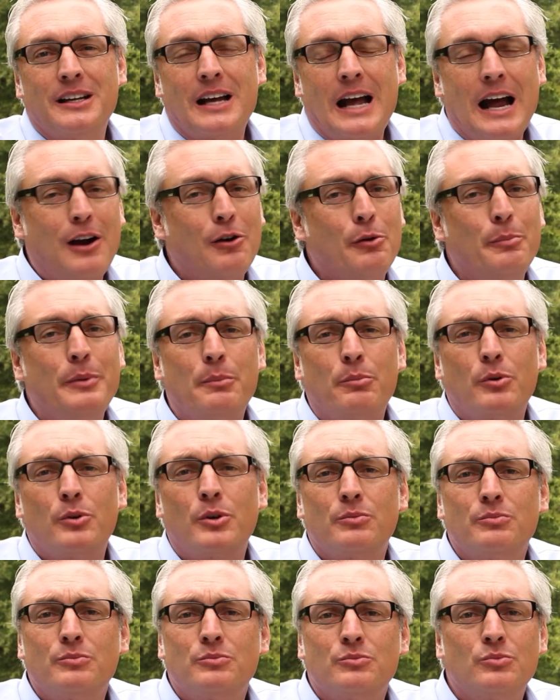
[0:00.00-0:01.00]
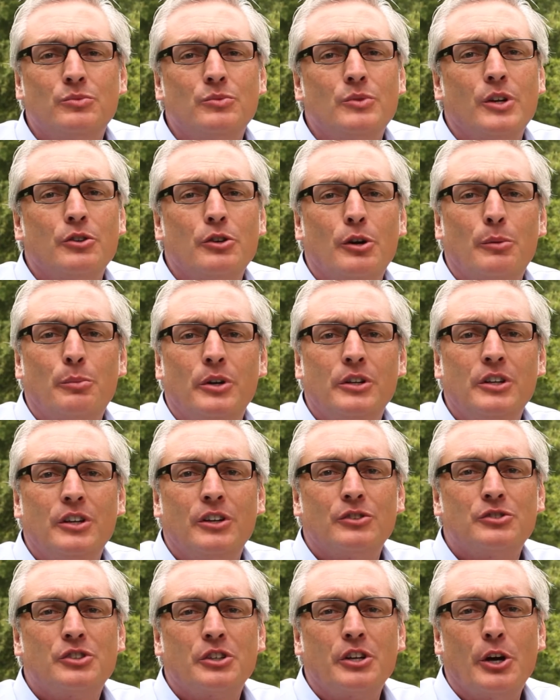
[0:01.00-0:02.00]
I remember a number of
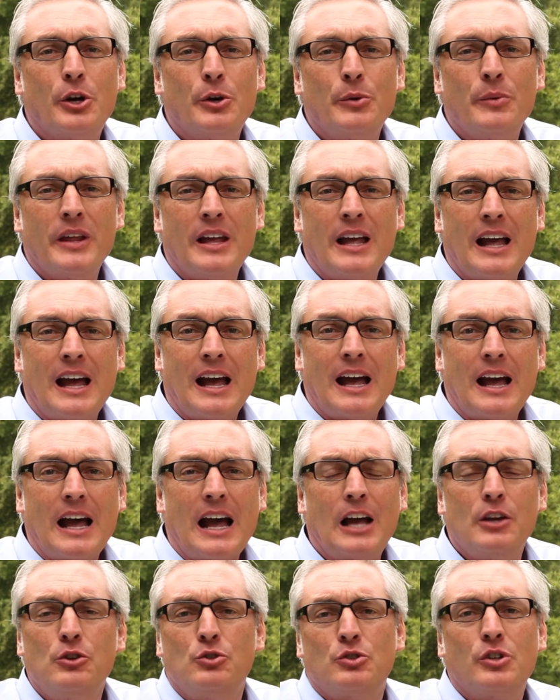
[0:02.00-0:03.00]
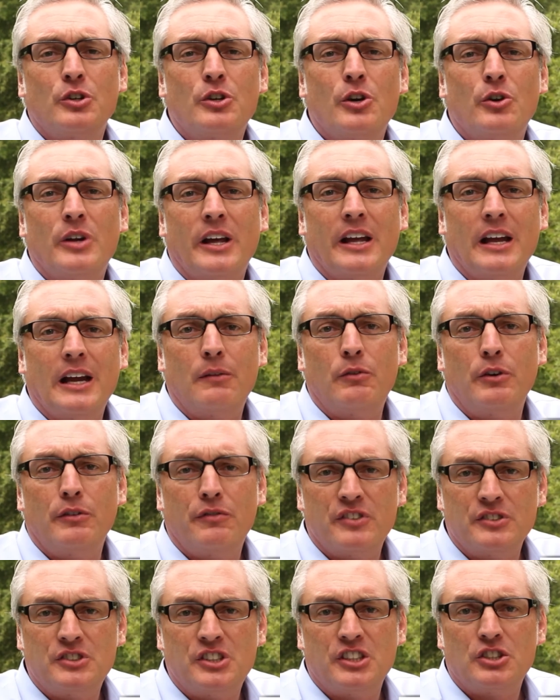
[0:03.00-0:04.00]
years ago, I used to go to every
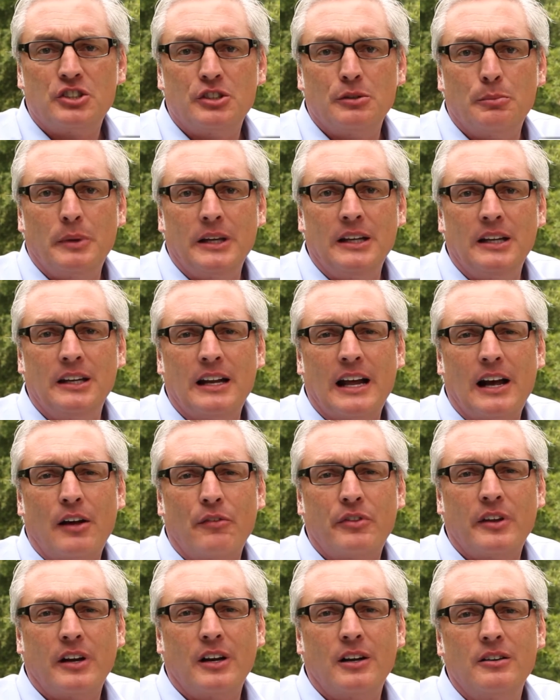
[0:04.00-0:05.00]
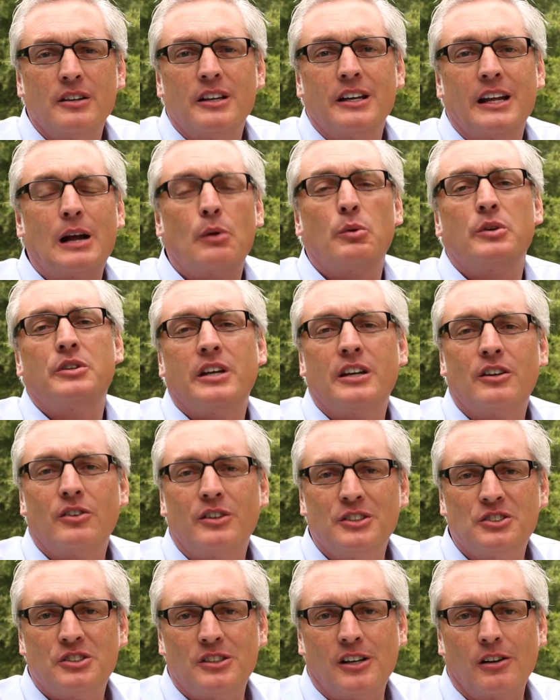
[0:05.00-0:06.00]
physician meeting out there, and I would tell
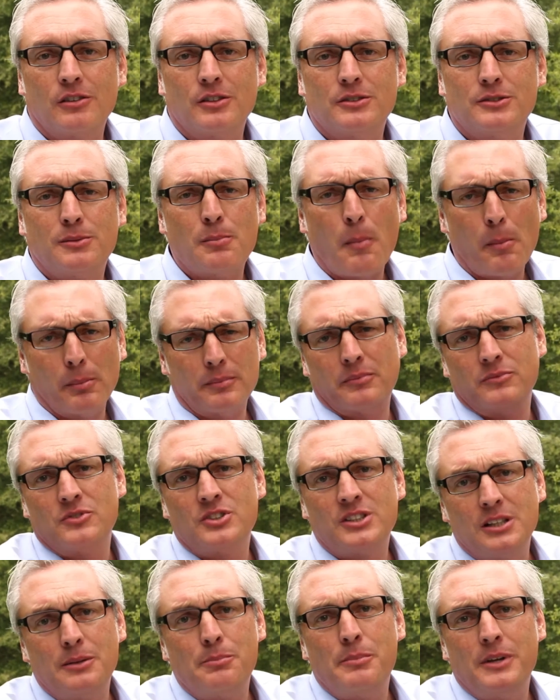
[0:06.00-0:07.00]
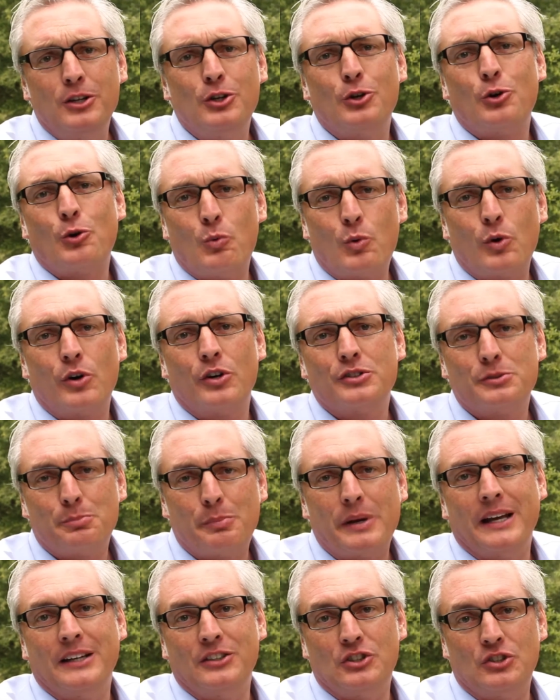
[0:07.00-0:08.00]
these doctors, send me your worst
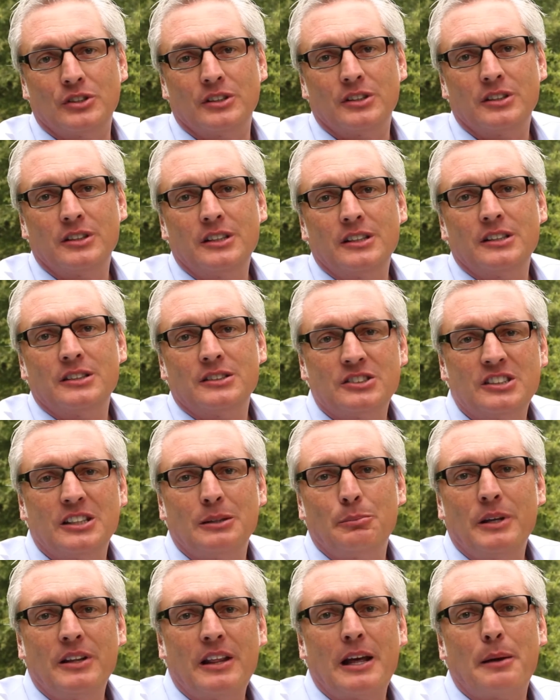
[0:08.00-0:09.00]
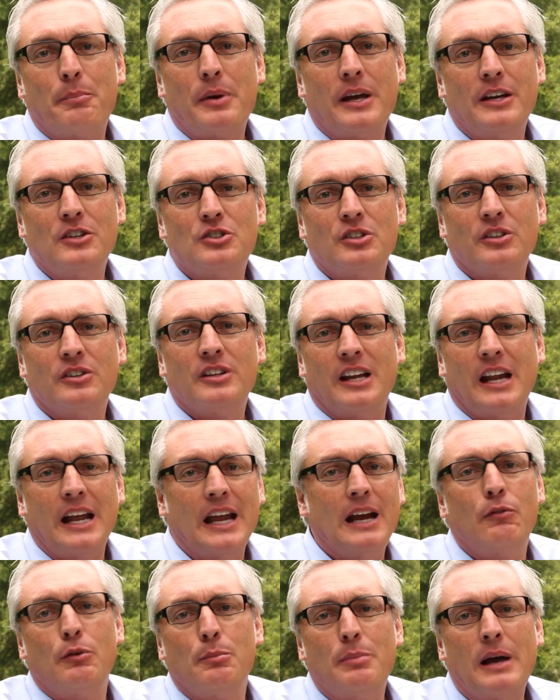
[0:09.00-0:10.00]
patient. Send me that patient that
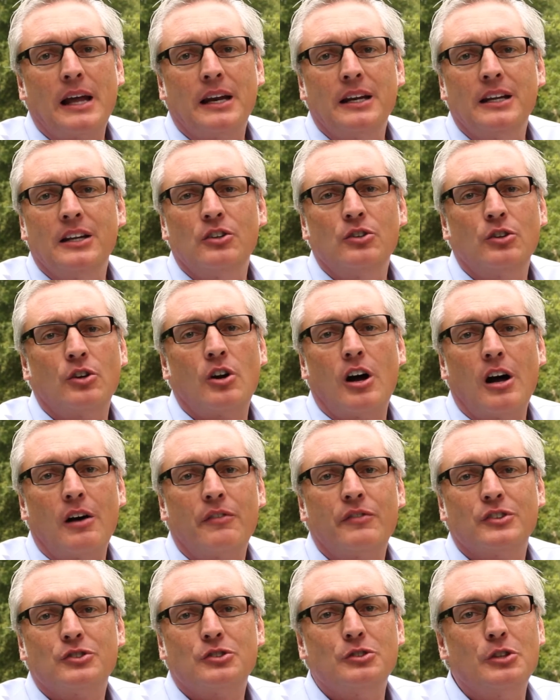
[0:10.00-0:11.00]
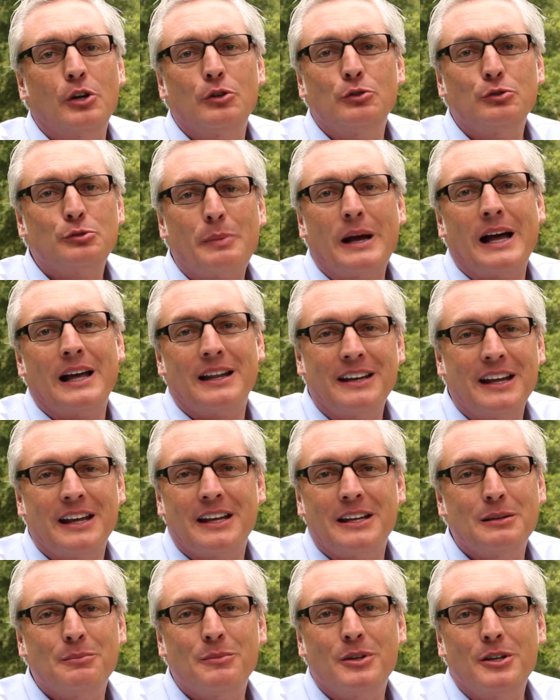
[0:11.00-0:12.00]
everybody in your office knows by
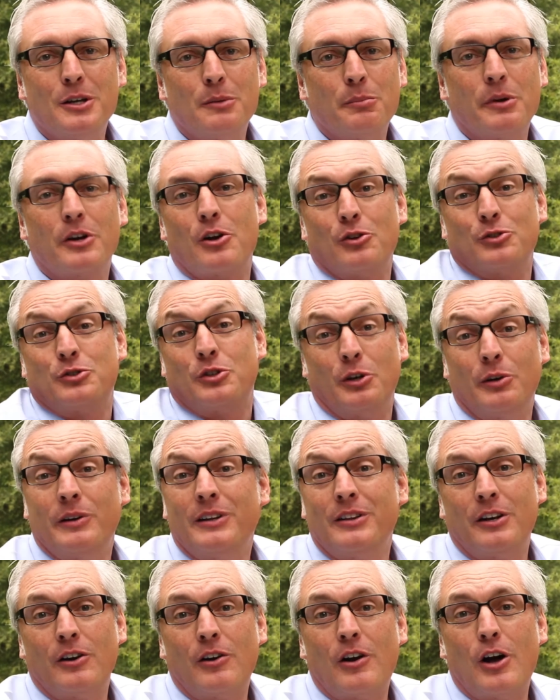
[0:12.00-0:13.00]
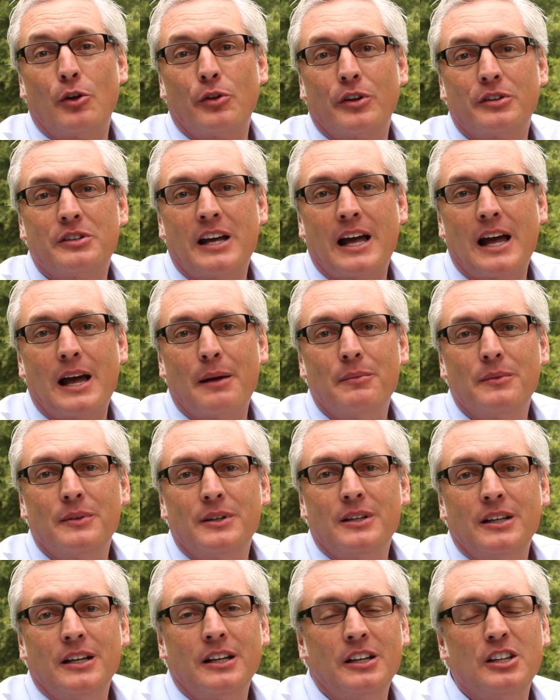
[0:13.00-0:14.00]
name because they're in there all the time.
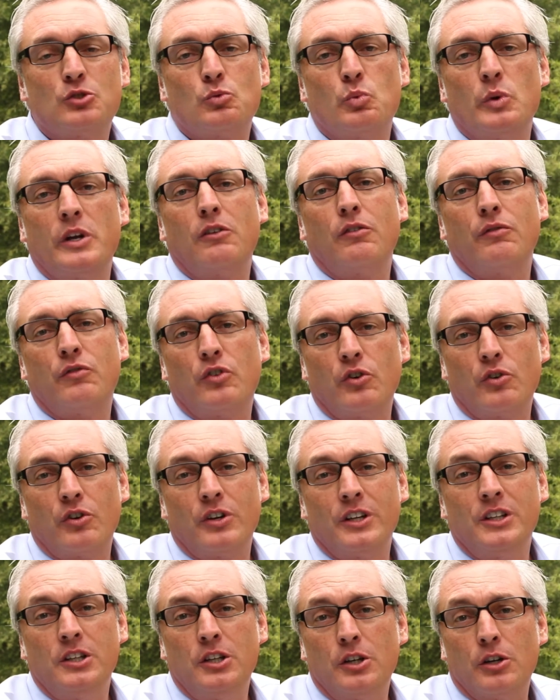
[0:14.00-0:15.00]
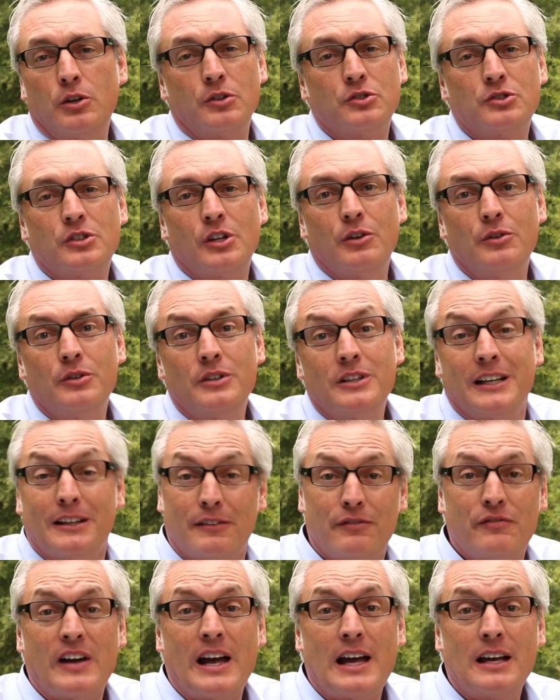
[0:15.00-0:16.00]
And this went on for a year or so. And
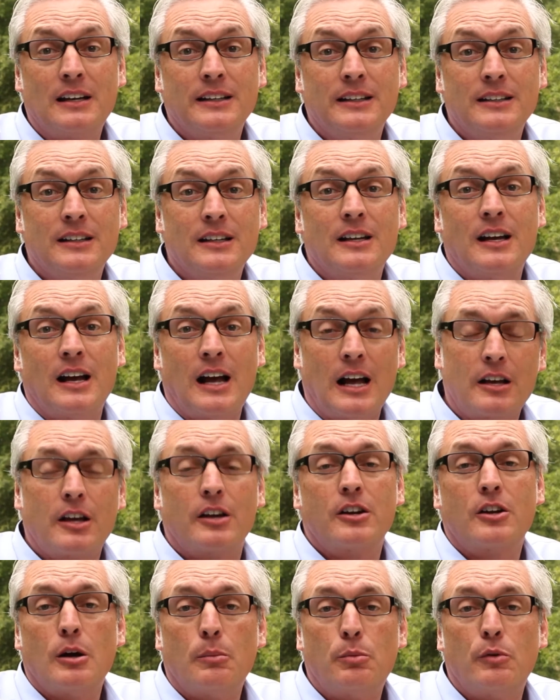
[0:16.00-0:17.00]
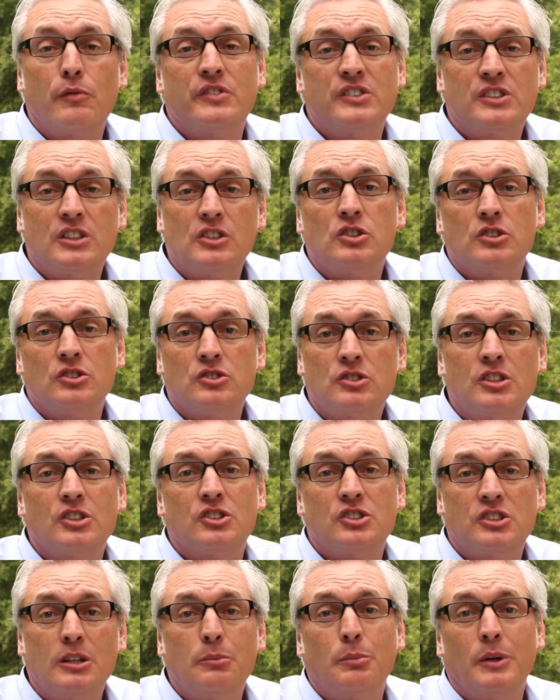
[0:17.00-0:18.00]
finally, I got a couple physicians to
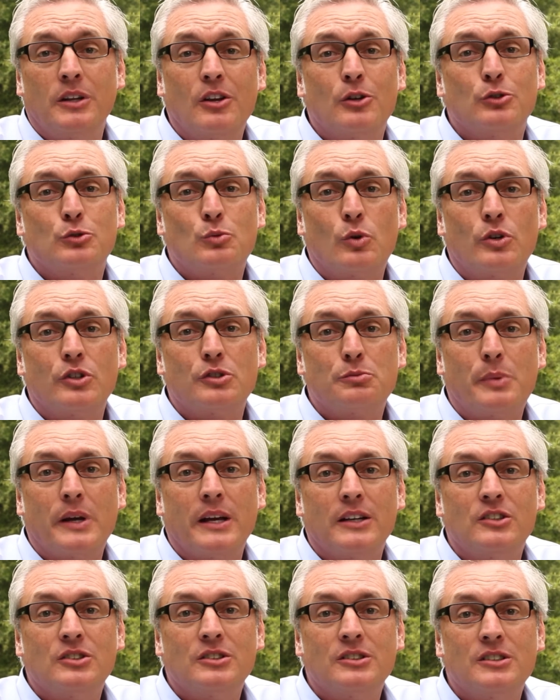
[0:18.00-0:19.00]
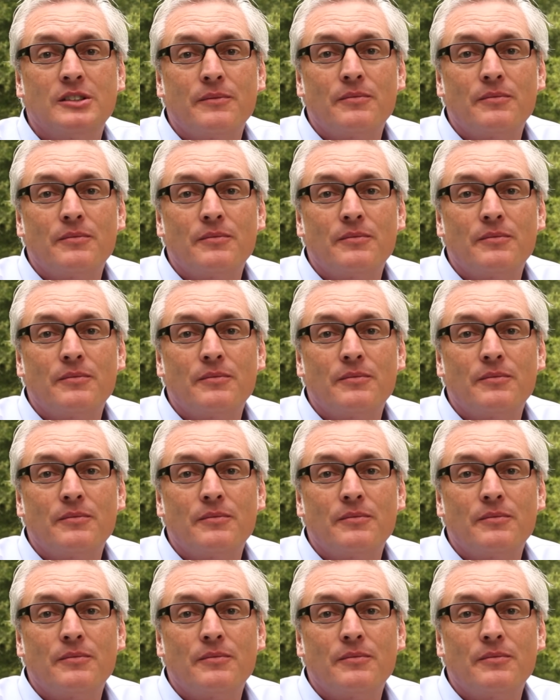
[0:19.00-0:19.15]
send me those worst patients.